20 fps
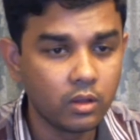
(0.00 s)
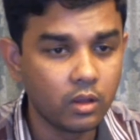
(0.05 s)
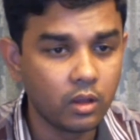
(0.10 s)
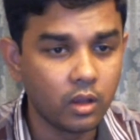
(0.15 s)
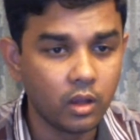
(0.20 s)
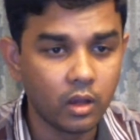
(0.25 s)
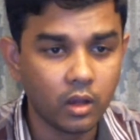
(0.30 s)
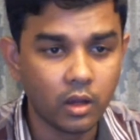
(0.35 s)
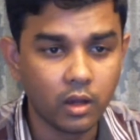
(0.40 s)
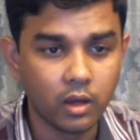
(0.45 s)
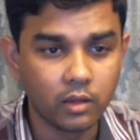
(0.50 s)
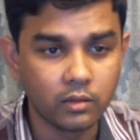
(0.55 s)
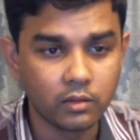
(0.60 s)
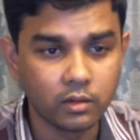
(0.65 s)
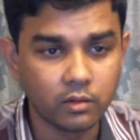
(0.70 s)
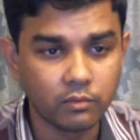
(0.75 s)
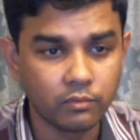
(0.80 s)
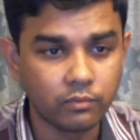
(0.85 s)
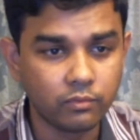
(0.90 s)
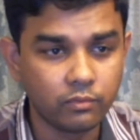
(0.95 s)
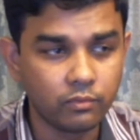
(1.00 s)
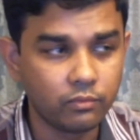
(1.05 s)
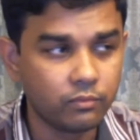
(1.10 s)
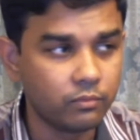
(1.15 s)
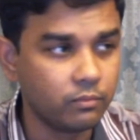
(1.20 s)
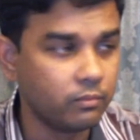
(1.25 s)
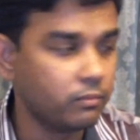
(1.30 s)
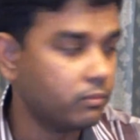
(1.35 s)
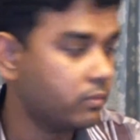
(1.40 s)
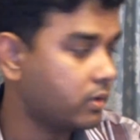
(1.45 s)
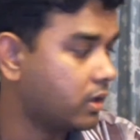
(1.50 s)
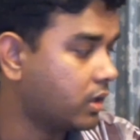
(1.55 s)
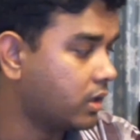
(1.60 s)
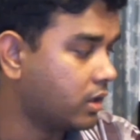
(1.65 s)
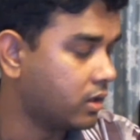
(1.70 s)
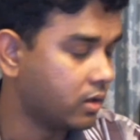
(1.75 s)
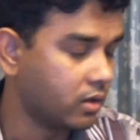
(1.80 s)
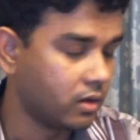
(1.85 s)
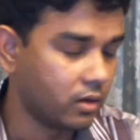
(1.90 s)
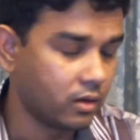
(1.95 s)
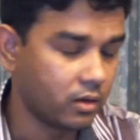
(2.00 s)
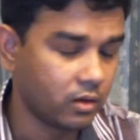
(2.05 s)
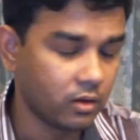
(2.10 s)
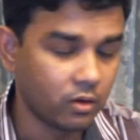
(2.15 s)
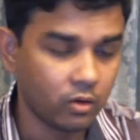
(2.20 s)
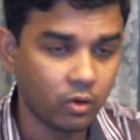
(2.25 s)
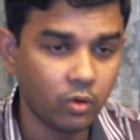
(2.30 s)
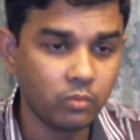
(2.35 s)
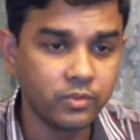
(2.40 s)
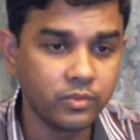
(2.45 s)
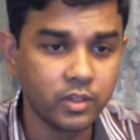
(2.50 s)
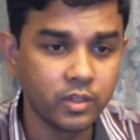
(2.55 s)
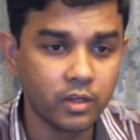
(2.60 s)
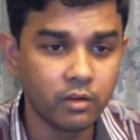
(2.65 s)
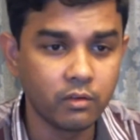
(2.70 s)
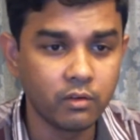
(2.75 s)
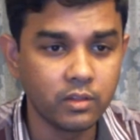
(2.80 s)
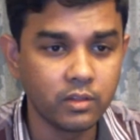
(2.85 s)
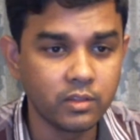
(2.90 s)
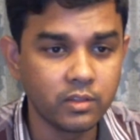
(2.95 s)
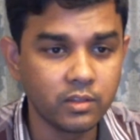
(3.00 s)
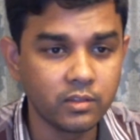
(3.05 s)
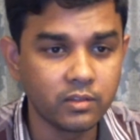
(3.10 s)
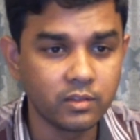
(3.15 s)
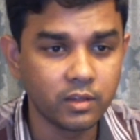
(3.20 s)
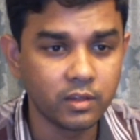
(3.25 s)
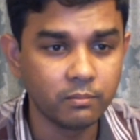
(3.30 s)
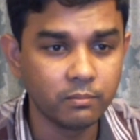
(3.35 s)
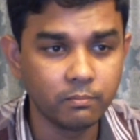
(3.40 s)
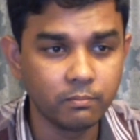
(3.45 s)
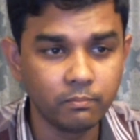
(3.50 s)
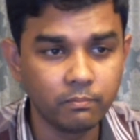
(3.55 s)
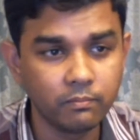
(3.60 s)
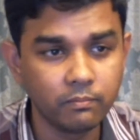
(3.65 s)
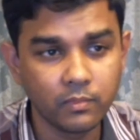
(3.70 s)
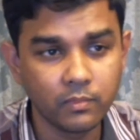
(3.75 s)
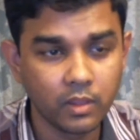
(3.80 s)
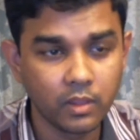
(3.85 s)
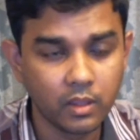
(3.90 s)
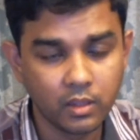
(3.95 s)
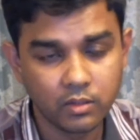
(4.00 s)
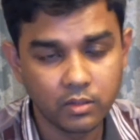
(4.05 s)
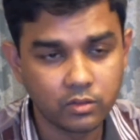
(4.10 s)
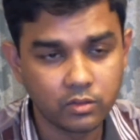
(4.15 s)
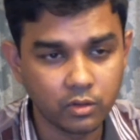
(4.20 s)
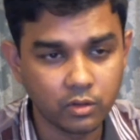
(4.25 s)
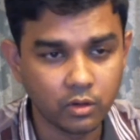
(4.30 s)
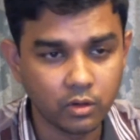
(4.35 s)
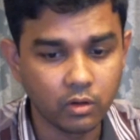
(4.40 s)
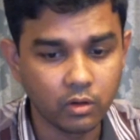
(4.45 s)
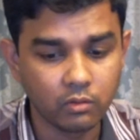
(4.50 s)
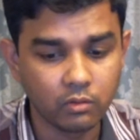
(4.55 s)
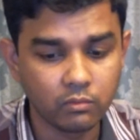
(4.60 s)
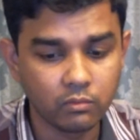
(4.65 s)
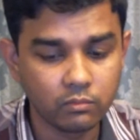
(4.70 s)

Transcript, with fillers: uh, other mm, uh, home security system so